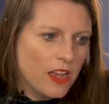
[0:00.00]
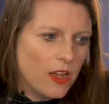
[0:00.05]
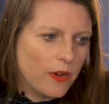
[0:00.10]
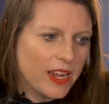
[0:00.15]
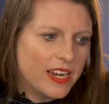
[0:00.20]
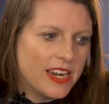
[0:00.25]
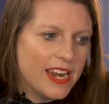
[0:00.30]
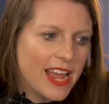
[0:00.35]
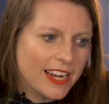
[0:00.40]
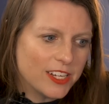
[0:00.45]

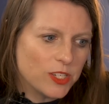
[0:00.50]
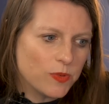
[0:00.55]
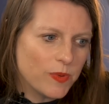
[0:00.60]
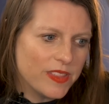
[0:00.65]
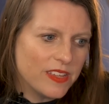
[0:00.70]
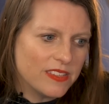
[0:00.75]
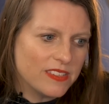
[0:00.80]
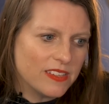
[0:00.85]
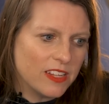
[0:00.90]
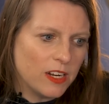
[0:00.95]
Okay, next
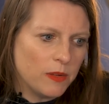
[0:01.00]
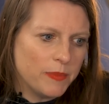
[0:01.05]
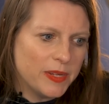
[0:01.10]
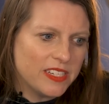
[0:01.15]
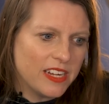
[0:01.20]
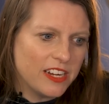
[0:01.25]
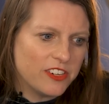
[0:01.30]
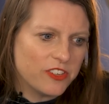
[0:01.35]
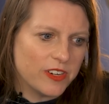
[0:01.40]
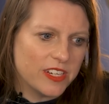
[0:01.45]
one that's a little bit
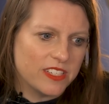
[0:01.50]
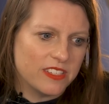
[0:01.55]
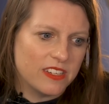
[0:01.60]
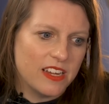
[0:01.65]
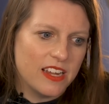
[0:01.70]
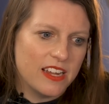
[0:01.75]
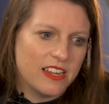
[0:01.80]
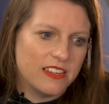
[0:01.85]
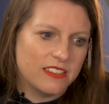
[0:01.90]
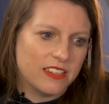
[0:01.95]
dangerous
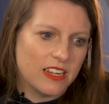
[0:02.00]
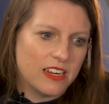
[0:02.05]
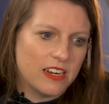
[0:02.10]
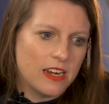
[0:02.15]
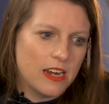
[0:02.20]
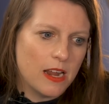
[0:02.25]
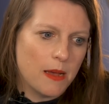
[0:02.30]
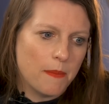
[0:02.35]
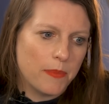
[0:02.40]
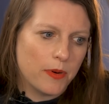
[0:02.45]
is
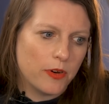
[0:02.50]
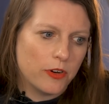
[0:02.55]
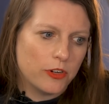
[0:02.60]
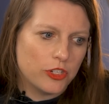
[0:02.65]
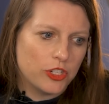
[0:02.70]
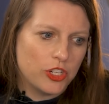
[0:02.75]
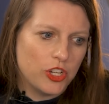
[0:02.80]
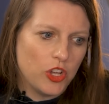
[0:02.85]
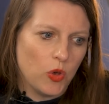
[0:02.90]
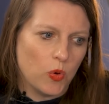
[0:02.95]
number
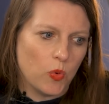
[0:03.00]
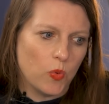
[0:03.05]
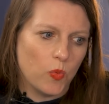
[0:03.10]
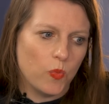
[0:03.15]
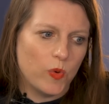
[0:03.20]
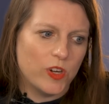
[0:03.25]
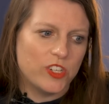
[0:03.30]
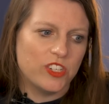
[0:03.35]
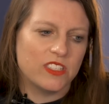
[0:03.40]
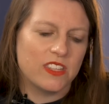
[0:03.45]
2,
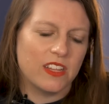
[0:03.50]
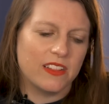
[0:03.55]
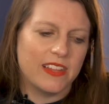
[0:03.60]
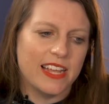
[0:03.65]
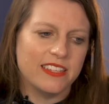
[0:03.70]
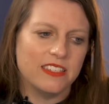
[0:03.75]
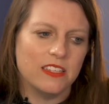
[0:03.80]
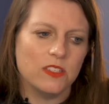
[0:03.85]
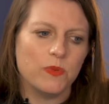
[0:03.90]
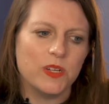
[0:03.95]
which is the
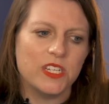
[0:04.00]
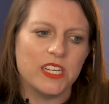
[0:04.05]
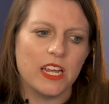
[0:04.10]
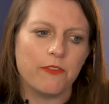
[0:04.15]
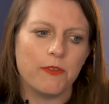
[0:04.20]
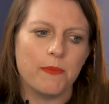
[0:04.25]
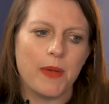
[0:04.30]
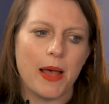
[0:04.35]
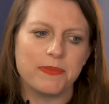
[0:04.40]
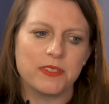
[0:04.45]
lessons we
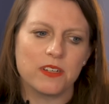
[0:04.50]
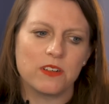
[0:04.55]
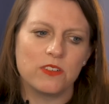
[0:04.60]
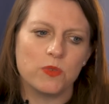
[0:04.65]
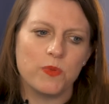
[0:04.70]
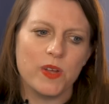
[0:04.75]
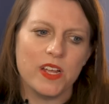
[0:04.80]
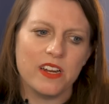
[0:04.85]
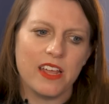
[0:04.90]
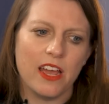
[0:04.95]
take from
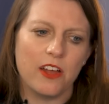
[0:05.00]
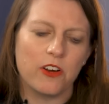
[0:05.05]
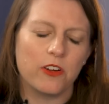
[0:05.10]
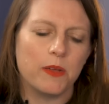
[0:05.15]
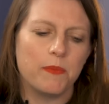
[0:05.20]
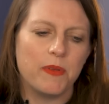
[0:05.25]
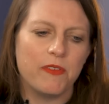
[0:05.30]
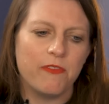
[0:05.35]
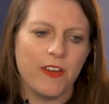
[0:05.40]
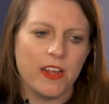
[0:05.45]
obstacles we encounter
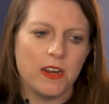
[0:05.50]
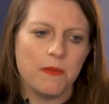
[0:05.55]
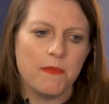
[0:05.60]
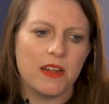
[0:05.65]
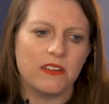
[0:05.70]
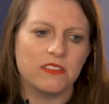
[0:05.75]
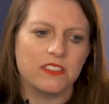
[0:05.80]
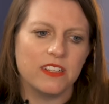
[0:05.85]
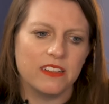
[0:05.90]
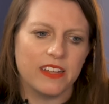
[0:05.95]
can be
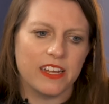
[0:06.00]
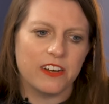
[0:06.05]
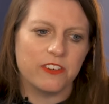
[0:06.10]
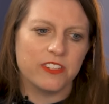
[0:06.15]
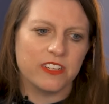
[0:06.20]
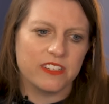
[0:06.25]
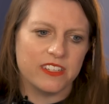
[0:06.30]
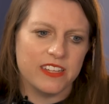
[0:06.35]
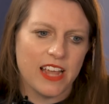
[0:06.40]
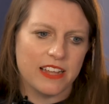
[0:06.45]
fundamental to later
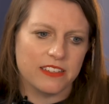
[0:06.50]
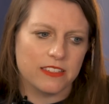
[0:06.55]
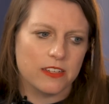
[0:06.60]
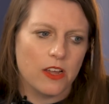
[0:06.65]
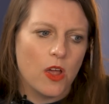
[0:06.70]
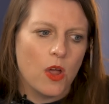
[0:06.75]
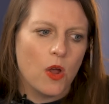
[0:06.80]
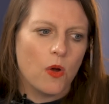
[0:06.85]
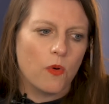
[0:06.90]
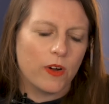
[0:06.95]
success.
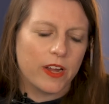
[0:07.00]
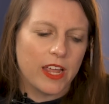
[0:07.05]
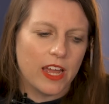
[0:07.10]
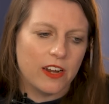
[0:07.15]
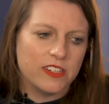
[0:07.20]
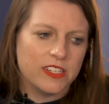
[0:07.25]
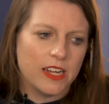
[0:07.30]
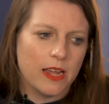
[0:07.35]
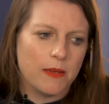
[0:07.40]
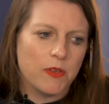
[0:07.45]

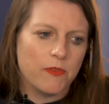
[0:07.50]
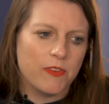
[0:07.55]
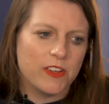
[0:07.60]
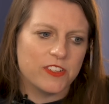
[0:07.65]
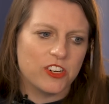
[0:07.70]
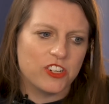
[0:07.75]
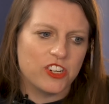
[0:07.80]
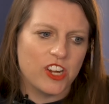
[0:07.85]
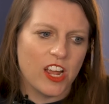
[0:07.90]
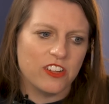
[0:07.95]
Recount a time you
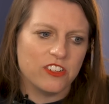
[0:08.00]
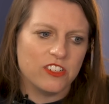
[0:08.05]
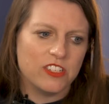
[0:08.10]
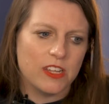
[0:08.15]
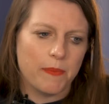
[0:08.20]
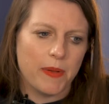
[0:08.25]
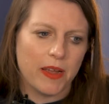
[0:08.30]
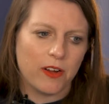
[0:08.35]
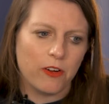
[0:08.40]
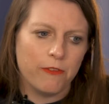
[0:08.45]
faced a challenge,
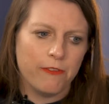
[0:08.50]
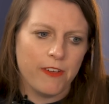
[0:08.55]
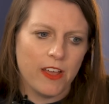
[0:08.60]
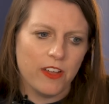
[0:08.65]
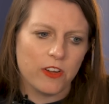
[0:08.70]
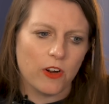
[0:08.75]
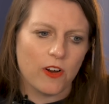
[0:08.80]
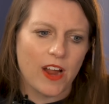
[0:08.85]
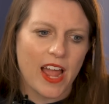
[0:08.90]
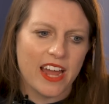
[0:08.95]
setback, or
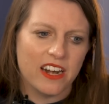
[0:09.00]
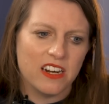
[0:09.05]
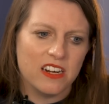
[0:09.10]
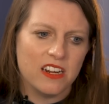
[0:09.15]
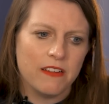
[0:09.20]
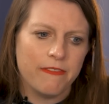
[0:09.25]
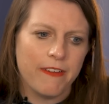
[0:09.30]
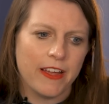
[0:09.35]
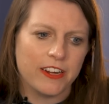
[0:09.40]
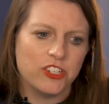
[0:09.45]
failure. How did
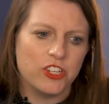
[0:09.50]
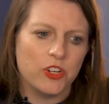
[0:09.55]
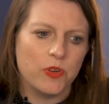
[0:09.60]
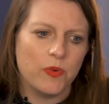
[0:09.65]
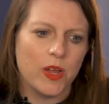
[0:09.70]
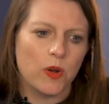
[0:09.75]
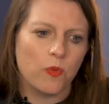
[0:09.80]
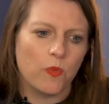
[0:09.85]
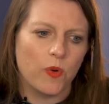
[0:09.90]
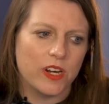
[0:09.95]
it affect
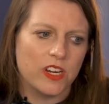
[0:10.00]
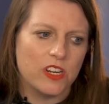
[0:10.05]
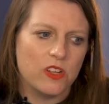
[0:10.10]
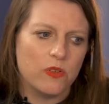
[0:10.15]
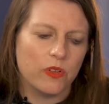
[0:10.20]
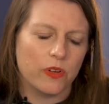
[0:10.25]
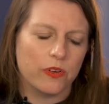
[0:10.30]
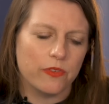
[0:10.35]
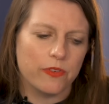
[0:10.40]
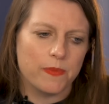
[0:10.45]
you, and what did
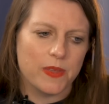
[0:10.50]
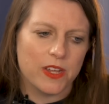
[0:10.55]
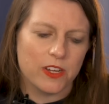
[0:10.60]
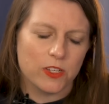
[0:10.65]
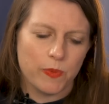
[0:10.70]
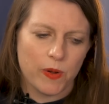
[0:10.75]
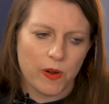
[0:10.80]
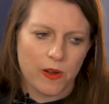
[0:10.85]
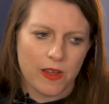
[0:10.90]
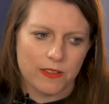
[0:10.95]
you learn from the
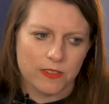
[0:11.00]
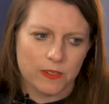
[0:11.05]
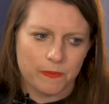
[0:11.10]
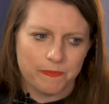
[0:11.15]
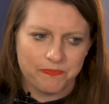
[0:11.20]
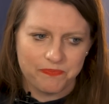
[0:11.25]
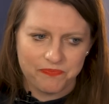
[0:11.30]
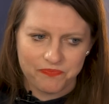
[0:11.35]
experience?